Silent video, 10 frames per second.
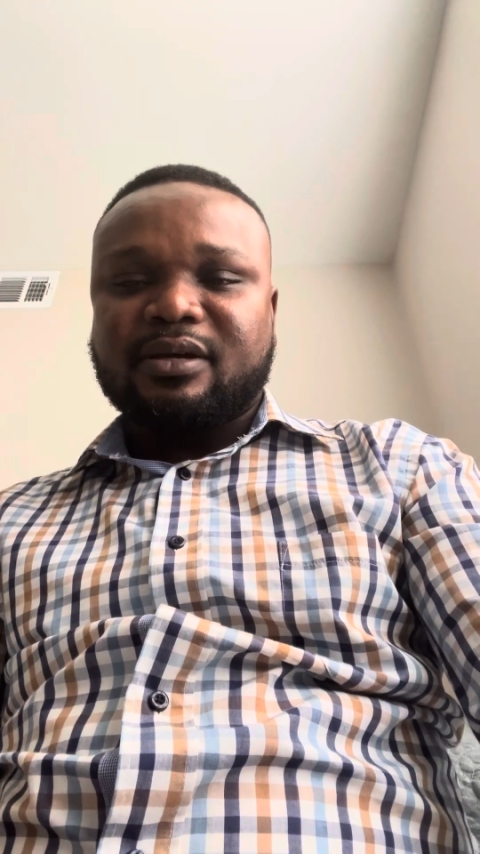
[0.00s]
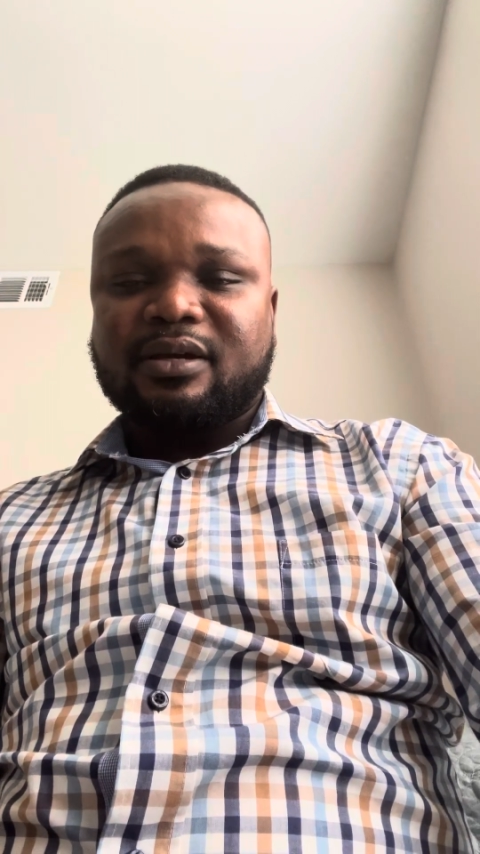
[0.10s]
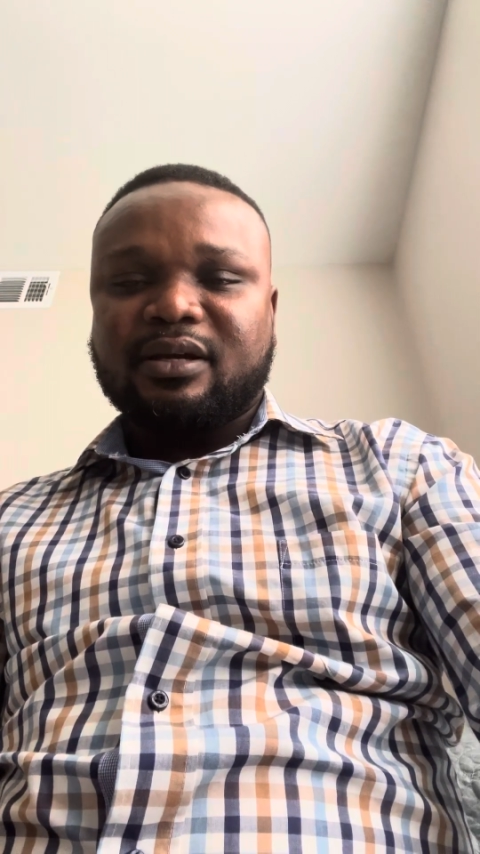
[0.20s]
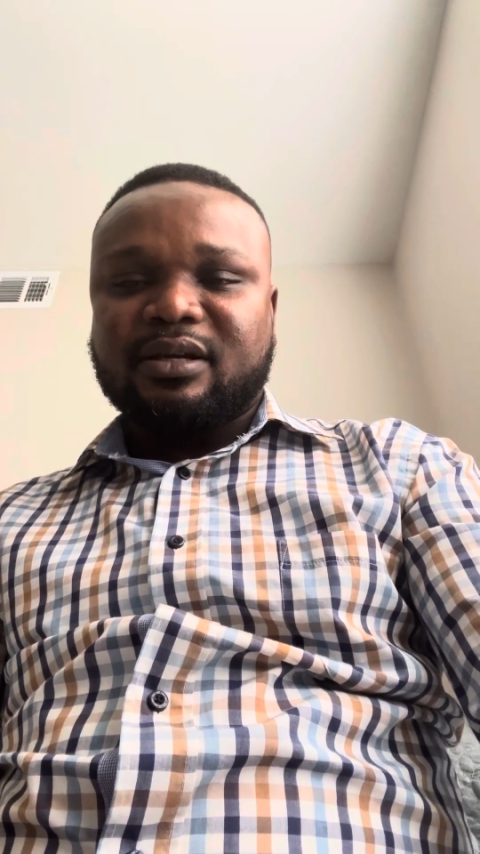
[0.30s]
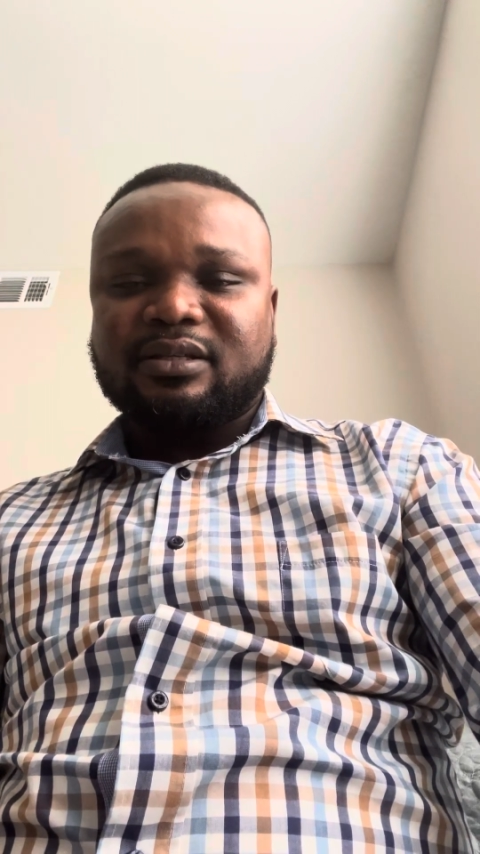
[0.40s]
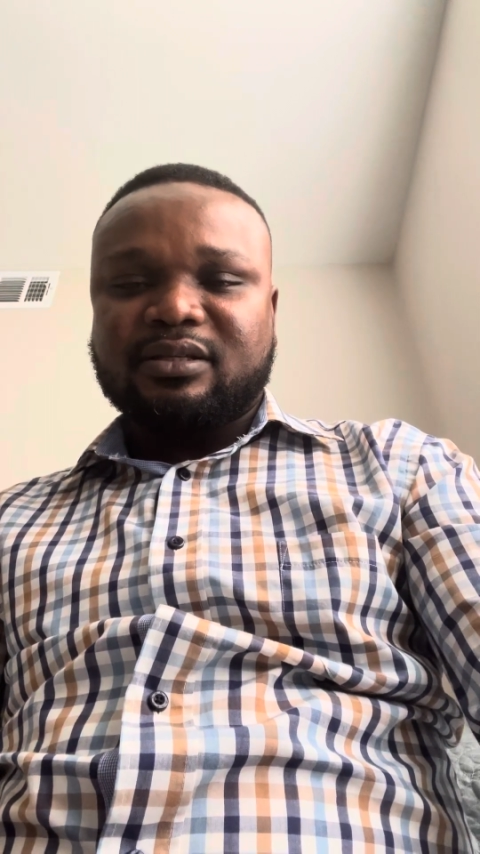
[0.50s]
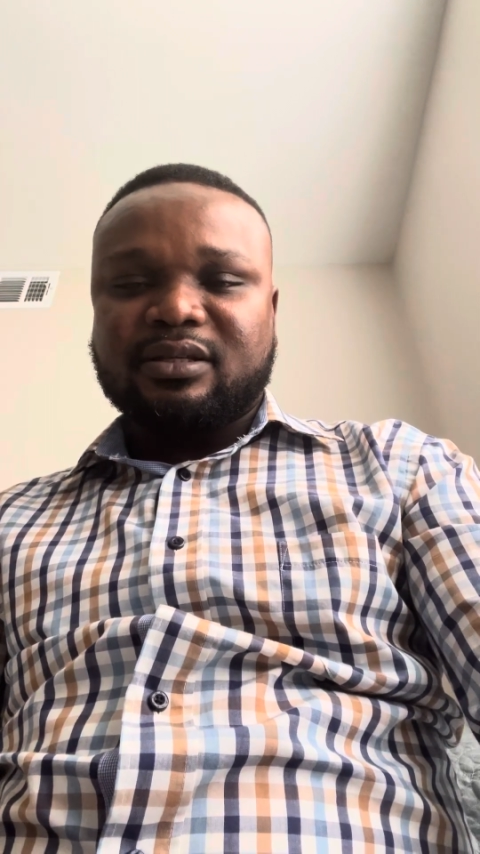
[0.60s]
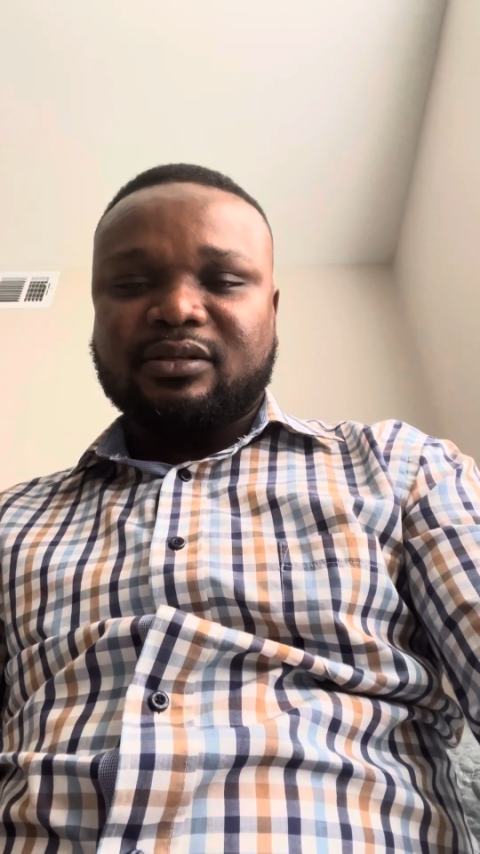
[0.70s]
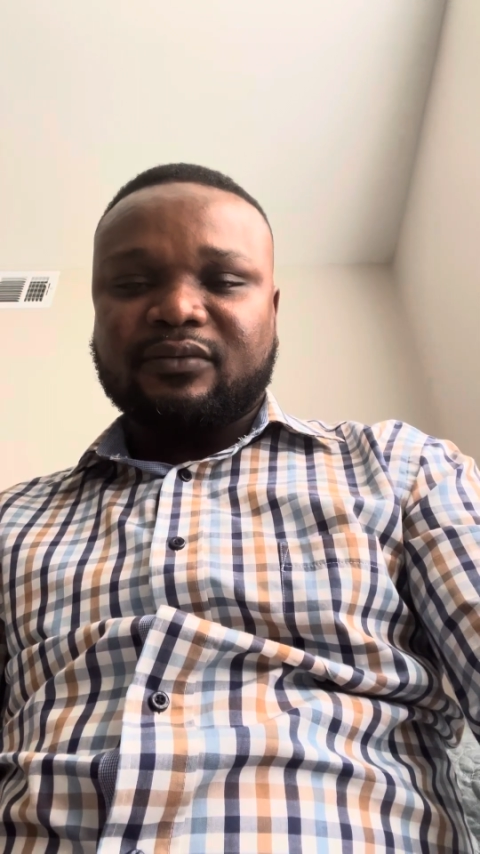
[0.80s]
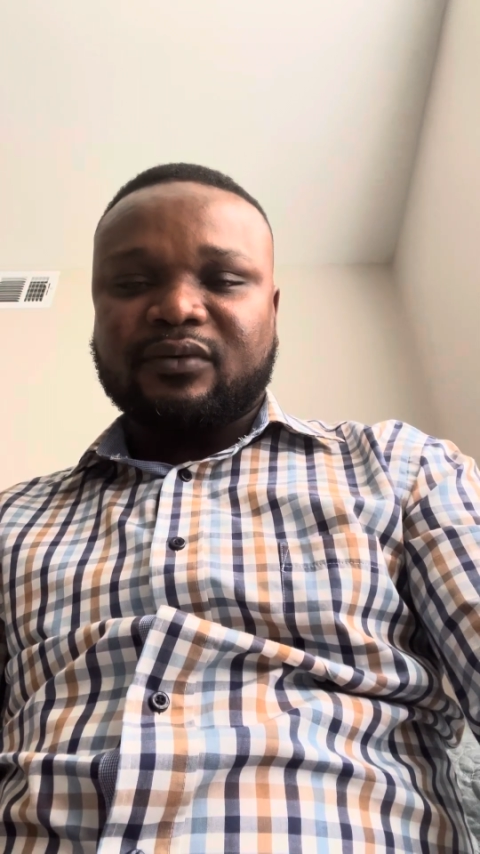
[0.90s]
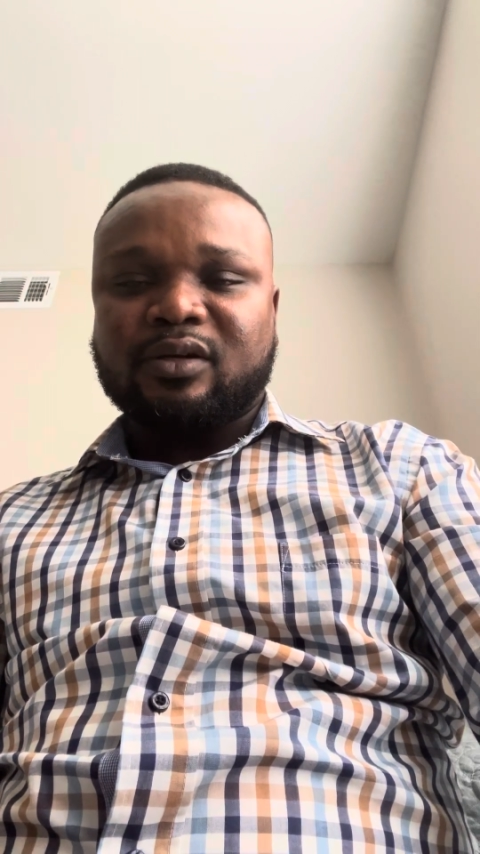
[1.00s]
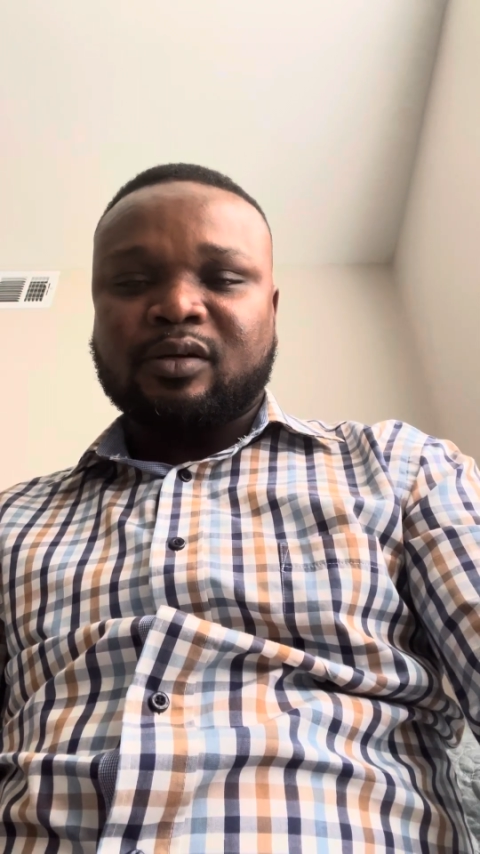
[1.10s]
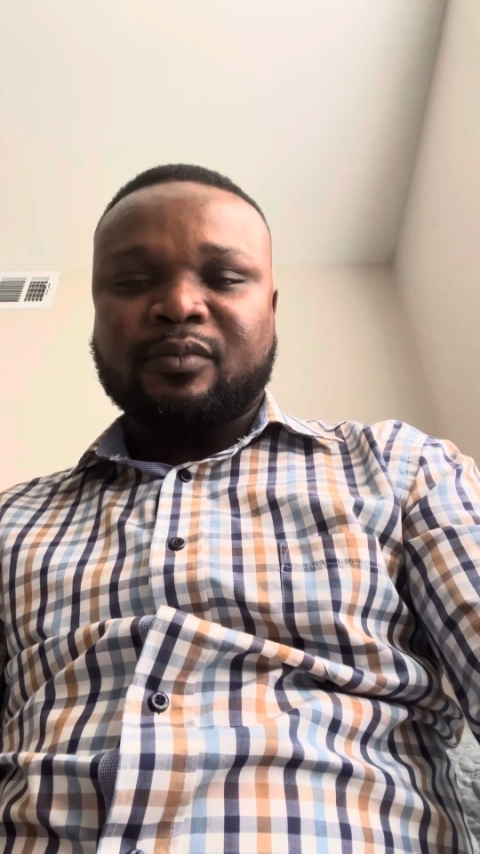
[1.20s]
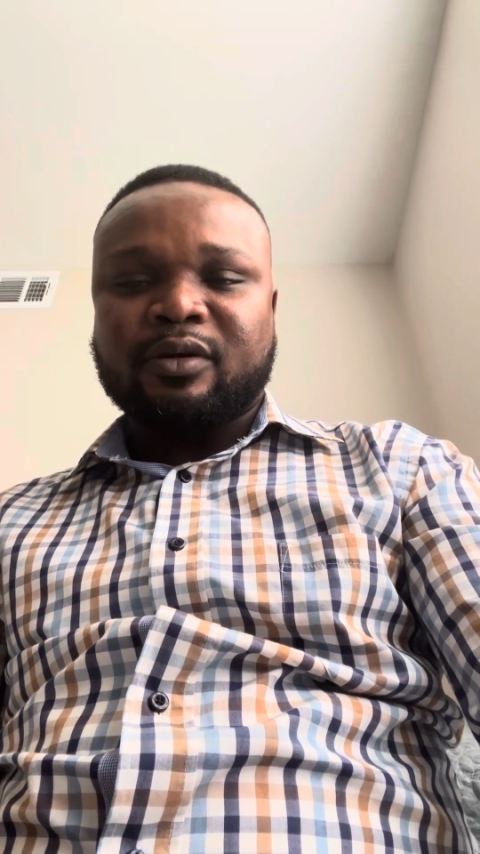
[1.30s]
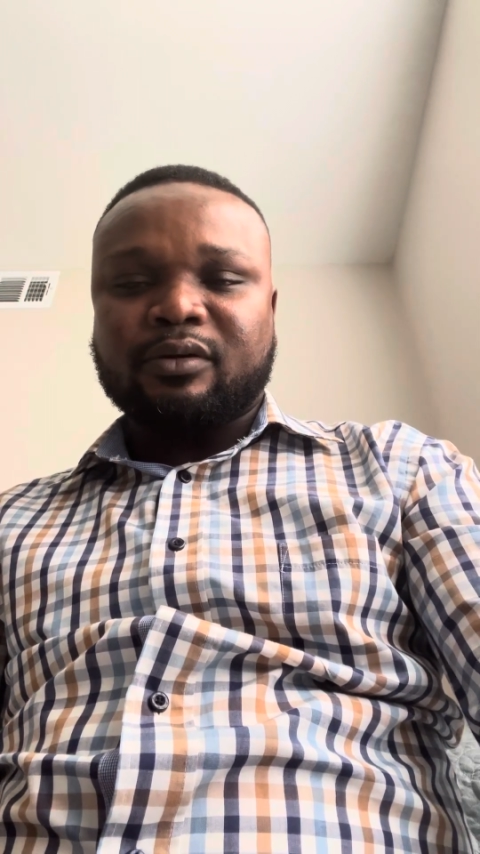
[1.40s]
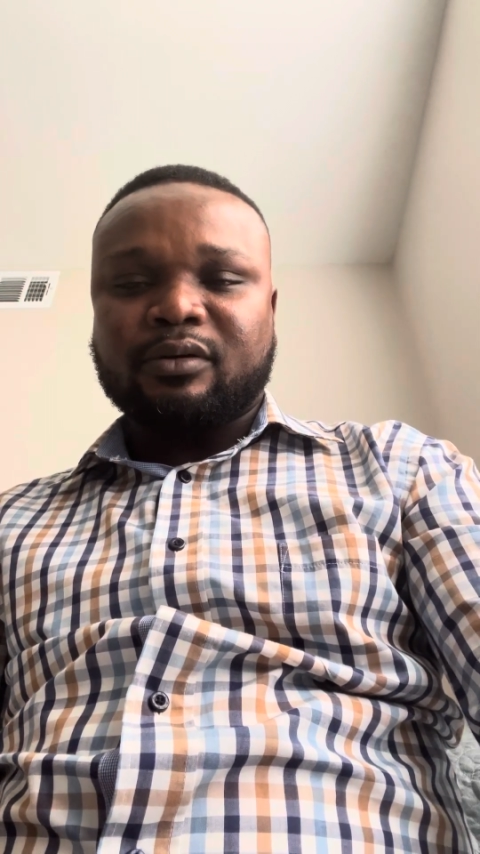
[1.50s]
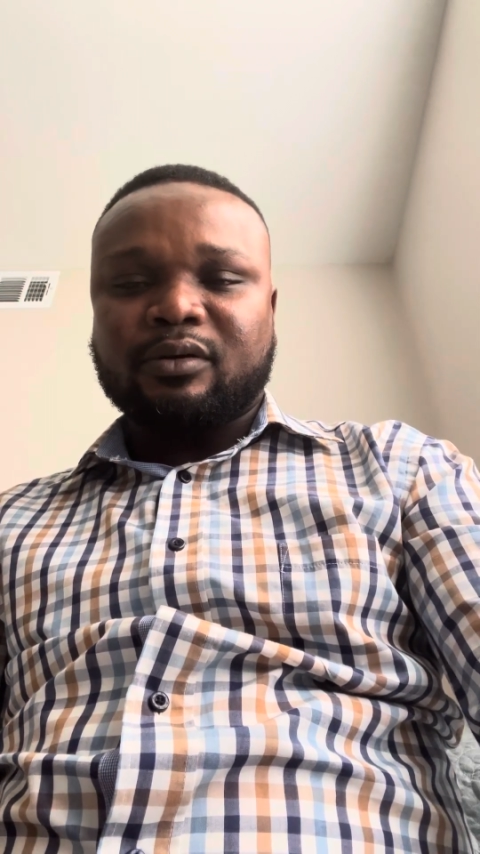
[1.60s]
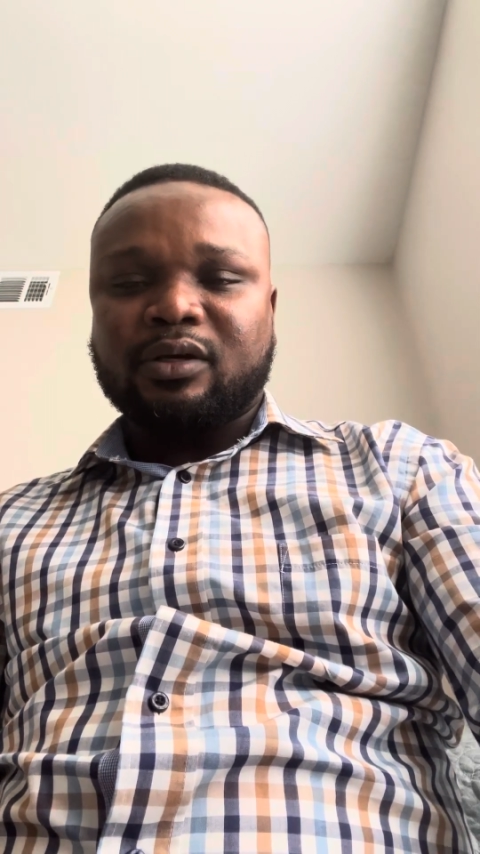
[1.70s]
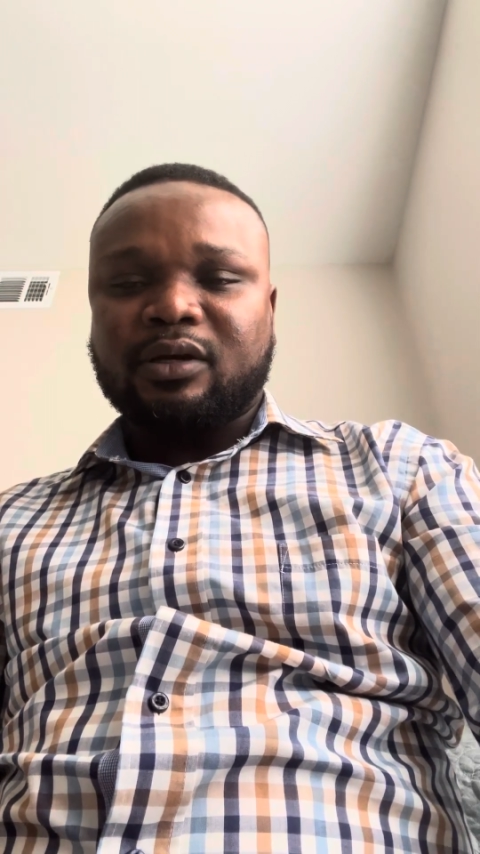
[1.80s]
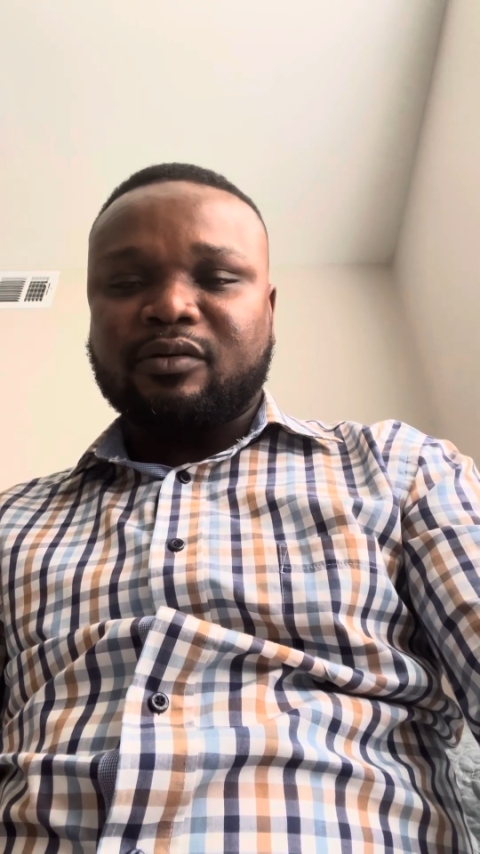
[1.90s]
and then state of
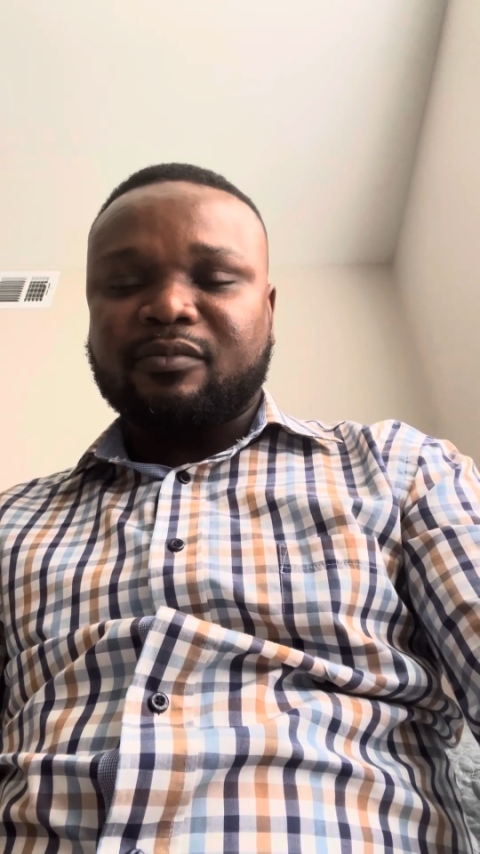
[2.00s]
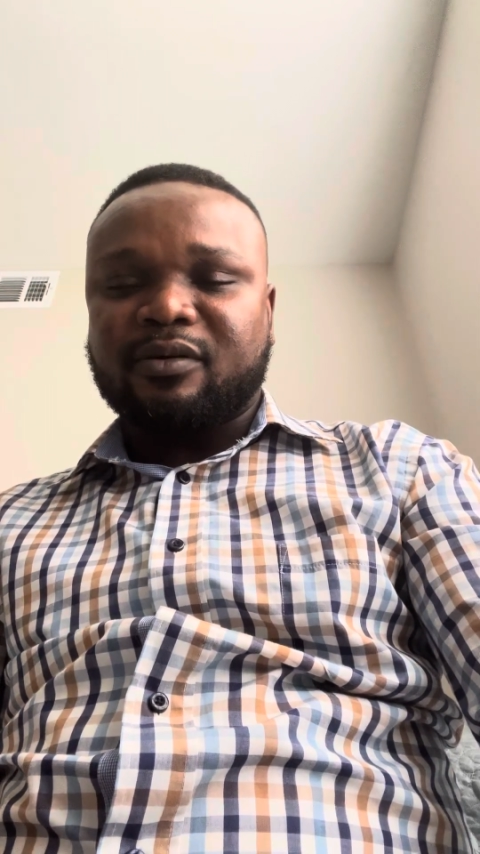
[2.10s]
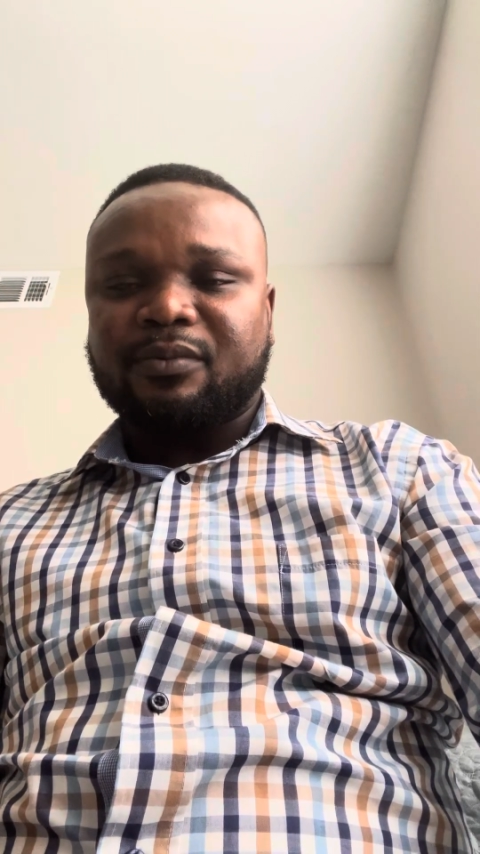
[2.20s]
Oklahoma